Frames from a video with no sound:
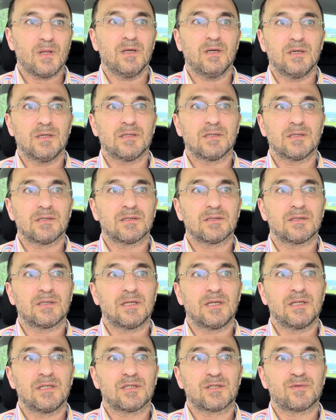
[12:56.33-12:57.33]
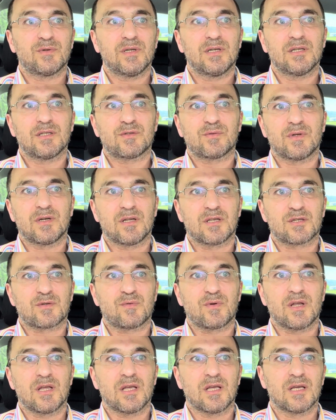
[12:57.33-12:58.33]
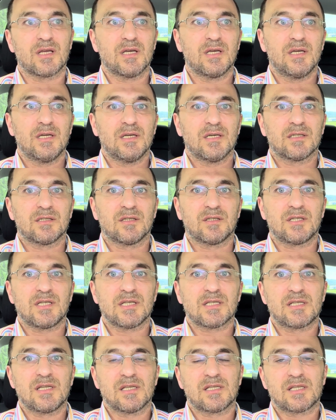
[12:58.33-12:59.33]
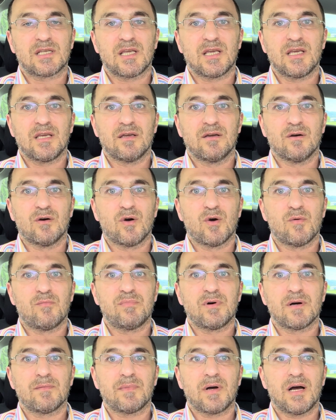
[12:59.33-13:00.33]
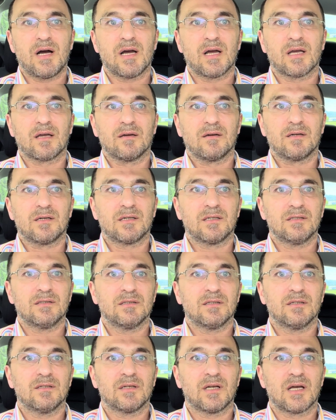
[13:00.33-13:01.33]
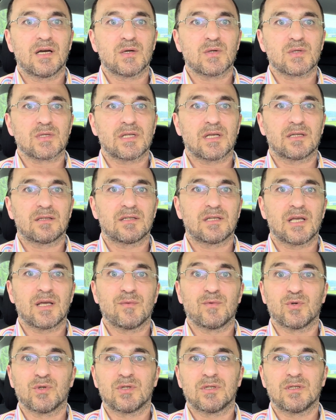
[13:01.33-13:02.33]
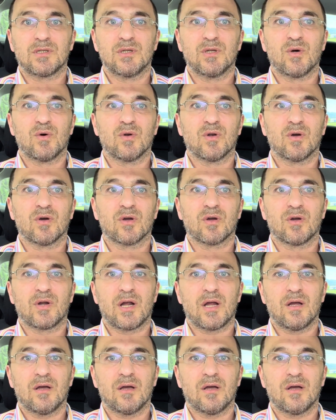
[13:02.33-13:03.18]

In 2023, the Disney CEO Bob Iger announced that they would no longer